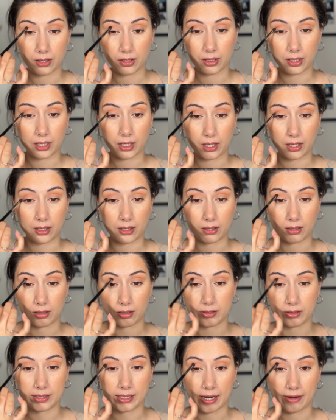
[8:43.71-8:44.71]
you can
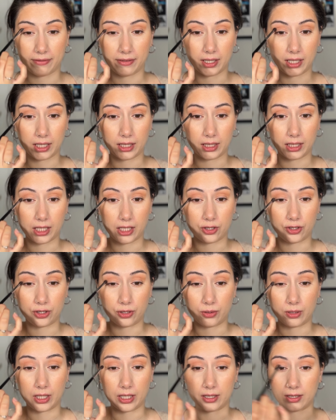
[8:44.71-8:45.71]
definitely do
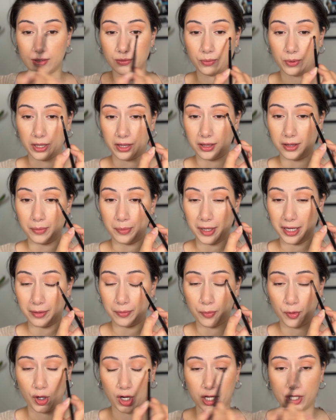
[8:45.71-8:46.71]
this with the big
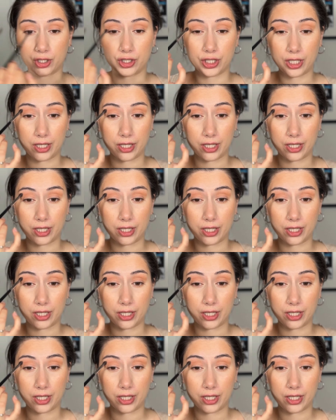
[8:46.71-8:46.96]
brush